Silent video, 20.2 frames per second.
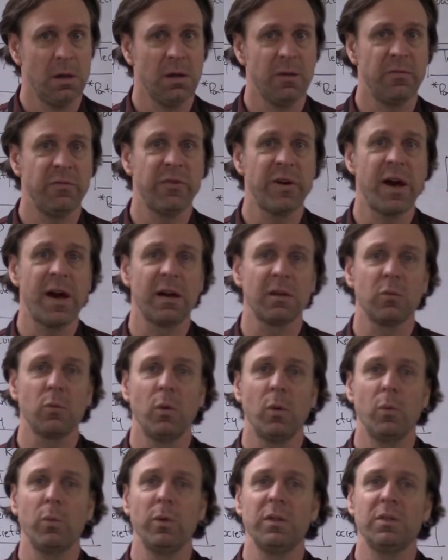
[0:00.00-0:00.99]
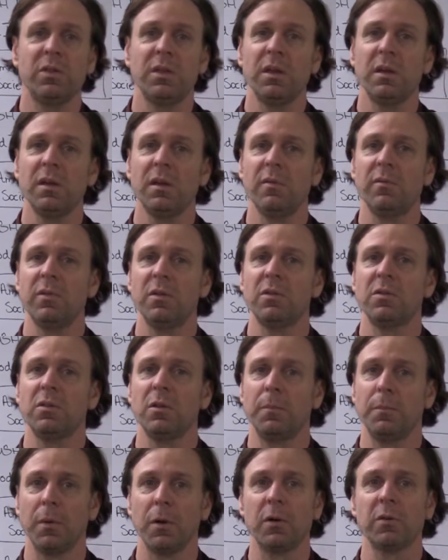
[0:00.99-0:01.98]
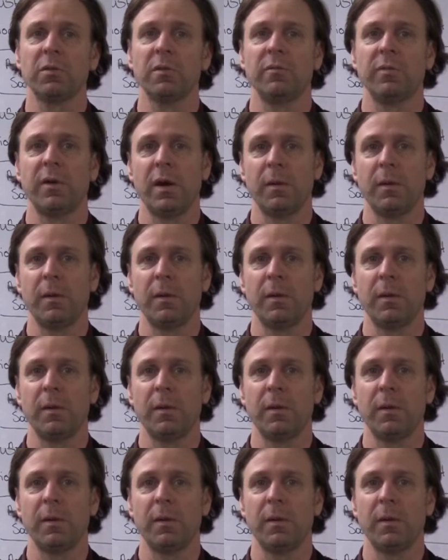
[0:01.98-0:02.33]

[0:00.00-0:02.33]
In fact, what we think of as the birth of